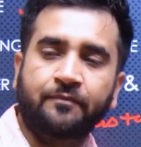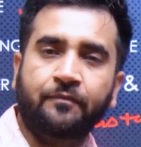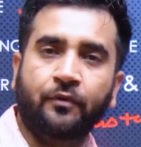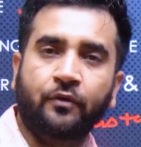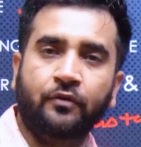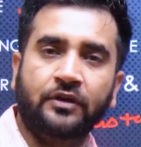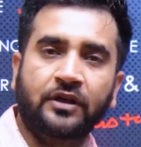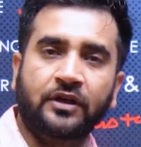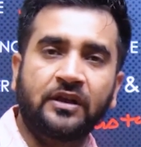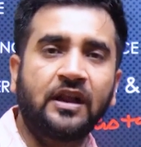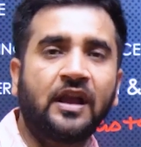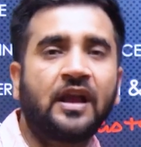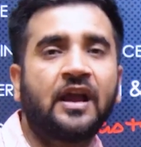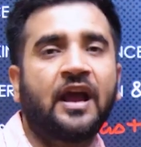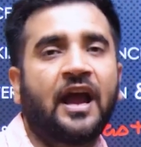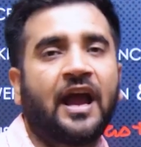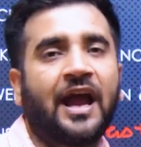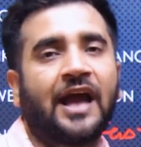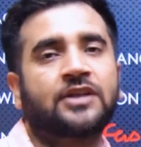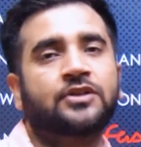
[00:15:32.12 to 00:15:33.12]
portal
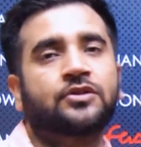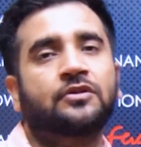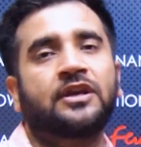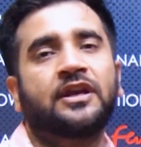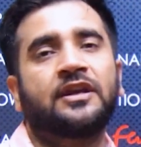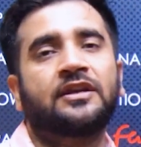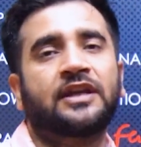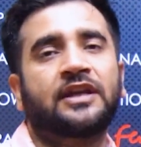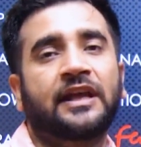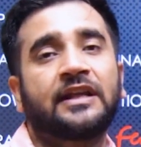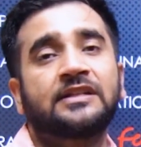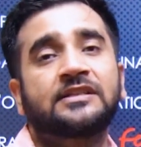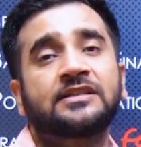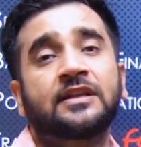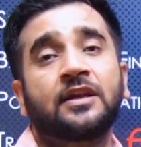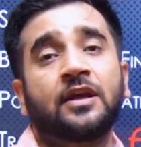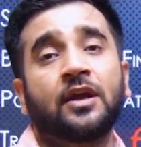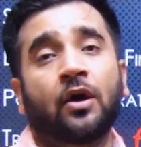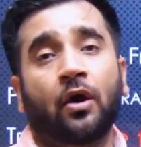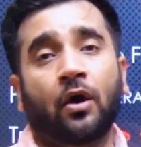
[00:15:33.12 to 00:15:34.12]
actually entails
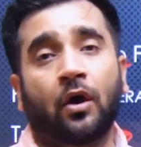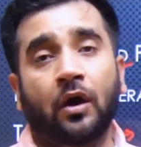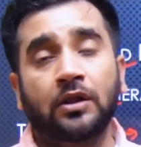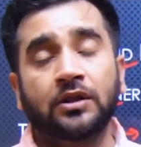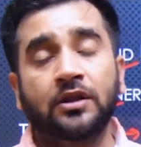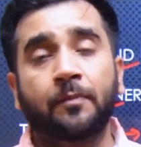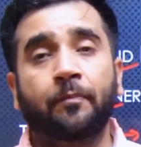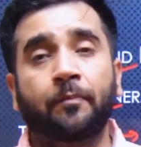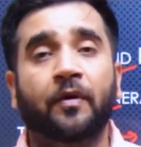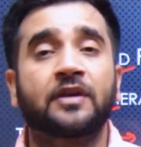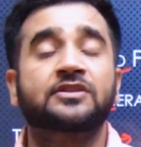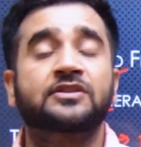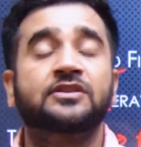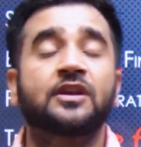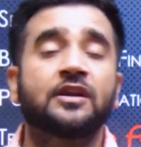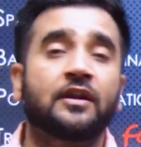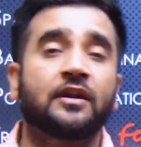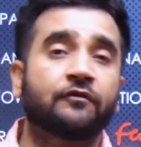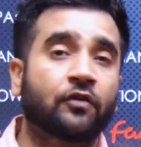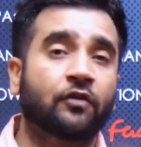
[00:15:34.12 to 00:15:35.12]
all the personal
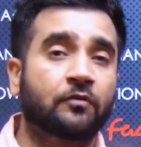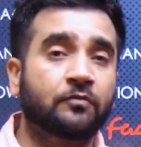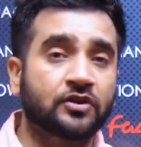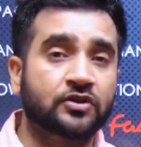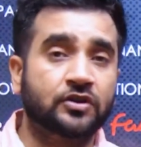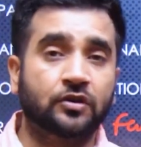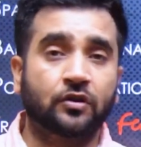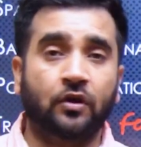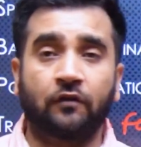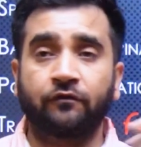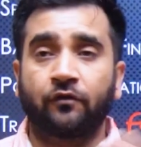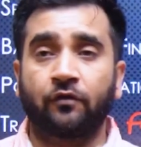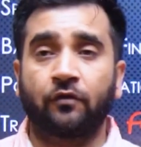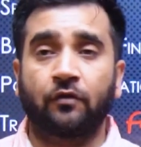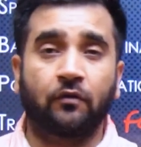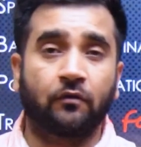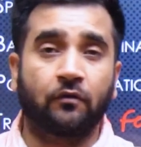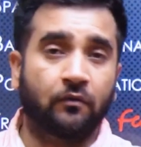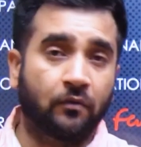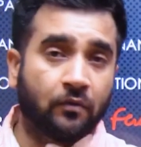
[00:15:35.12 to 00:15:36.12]
information of
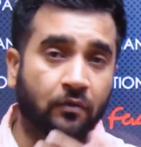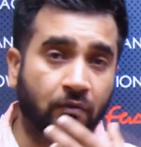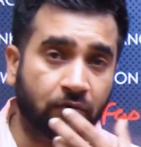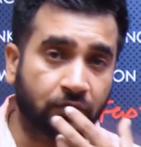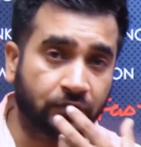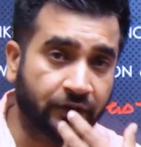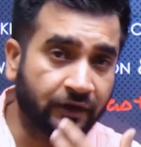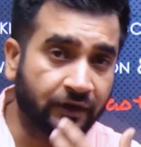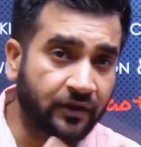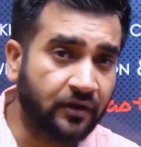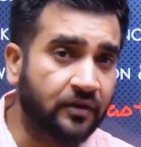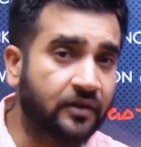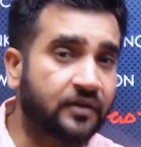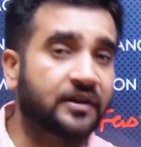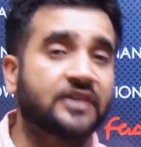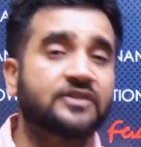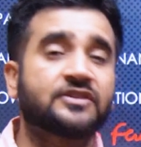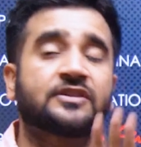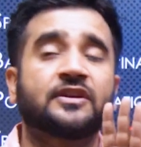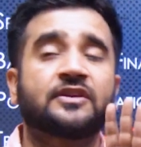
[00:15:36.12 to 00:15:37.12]
the
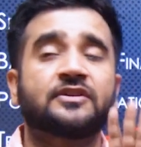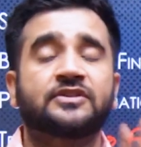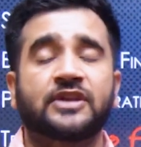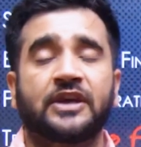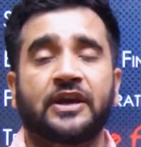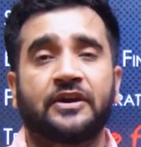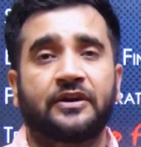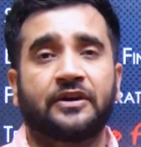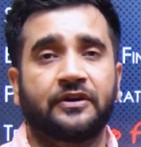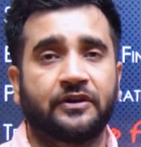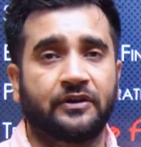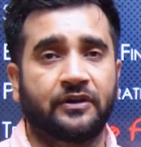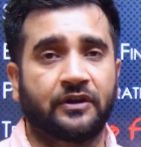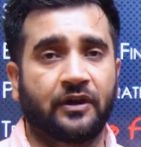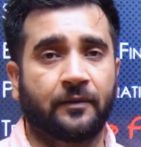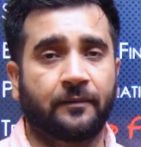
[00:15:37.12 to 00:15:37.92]
residents here in India.